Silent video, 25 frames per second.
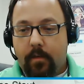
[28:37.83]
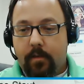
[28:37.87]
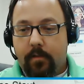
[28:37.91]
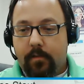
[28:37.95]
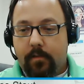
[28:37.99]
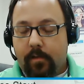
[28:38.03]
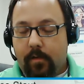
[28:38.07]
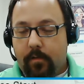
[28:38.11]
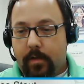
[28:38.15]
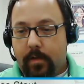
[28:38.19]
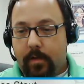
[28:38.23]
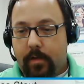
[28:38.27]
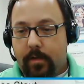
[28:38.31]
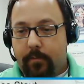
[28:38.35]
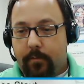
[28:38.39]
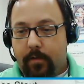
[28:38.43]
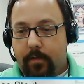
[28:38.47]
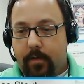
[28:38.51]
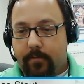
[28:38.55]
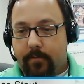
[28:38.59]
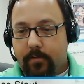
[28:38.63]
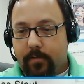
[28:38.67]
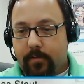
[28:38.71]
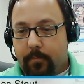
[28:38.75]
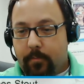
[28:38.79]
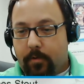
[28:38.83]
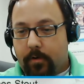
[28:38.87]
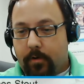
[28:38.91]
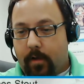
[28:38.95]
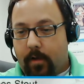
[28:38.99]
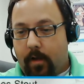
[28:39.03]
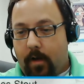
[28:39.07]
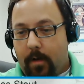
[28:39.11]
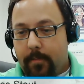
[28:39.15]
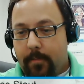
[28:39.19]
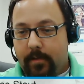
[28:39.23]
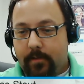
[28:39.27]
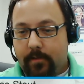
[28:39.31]
So we do have some more
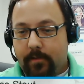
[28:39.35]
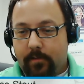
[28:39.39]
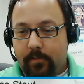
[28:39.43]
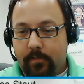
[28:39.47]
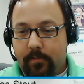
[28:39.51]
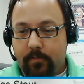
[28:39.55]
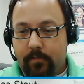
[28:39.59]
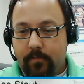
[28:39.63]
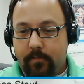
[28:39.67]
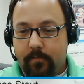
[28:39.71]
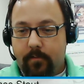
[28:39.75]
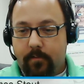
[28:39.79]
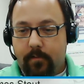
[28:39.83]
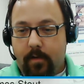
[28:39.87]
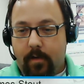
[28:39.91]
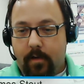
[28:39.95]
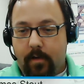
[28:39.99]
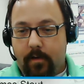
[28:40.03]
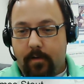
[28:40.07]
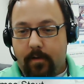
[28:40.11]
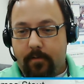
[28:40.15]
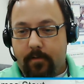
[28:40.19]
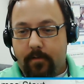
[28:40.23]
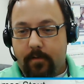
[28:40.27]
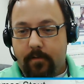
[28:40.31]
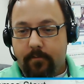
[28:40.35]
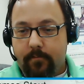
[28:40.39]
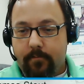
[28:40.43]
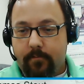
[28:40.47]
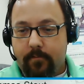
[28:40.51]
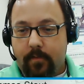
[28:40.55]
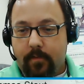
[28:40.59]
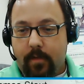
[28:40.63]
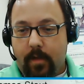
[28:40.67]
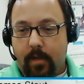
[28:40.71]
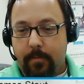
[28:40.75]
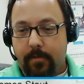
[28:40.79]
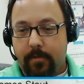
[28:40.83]
comments.
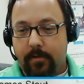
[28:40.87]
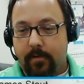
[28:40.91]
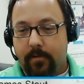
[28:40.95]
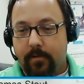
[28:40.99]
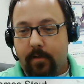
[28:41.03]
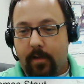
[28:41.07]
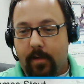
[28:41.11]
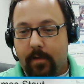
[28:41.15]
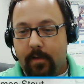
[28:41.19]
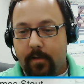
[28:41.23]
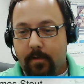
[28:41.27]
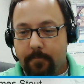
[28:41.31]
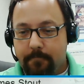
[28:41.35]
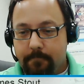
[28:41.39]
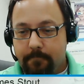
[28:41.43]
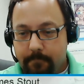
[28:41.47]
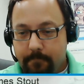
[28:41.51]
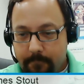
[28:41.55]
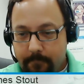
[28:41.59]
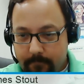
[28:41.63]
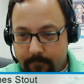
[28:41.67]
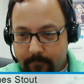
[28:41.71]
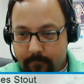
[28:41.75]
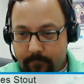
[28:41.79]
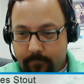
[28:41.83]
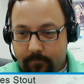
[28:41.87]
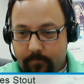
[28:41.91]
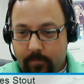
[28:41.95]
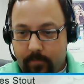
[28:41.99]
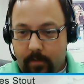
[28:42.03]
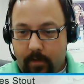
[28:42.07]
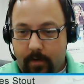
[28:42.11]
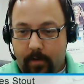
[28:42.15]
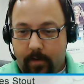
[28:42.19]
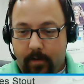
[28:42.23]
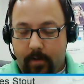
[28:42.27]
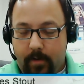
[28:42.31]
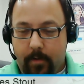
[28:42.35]
Haben Jacob,
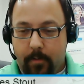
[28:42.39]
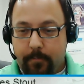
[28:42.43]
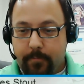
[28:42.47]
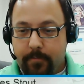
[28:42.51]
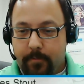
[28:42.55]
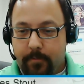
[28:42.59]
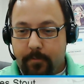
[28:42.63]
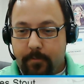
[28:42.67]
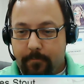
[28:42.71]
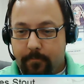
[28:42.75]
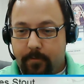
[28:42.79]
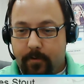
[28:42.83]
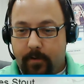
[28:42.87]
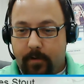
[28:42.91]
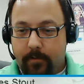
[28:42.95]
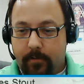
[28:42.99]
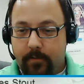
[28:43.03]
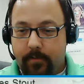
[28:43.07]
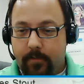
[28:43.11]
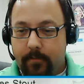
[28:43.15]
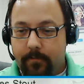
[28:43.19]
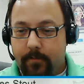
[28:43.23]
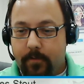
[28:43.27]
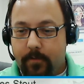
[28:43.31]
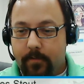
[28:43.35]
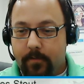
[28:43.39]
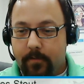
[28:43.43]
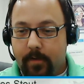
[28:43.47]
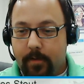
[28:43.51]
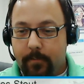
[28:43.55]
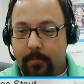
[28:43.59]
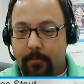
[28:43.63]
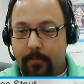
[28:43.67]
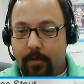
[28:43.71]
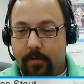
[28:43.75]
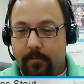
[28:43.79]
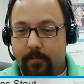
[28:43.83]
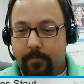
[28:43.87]
I hope you pronounced your first
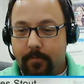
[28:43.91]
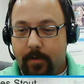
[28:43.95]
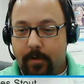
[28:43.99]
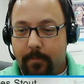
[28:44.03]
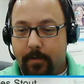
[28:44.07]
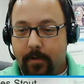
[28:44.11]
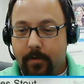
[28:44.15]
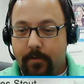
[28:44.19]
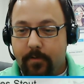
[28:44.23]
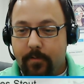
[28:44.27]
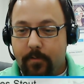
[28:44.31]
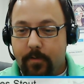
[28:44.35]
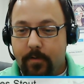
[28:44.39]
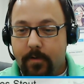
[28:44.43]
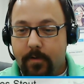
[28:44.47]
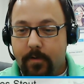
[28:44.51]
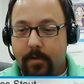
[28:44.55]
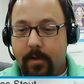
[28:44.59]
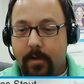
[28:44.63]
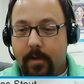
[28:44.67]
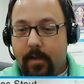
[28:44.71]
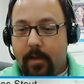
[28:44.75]
name right, but I'm not sure.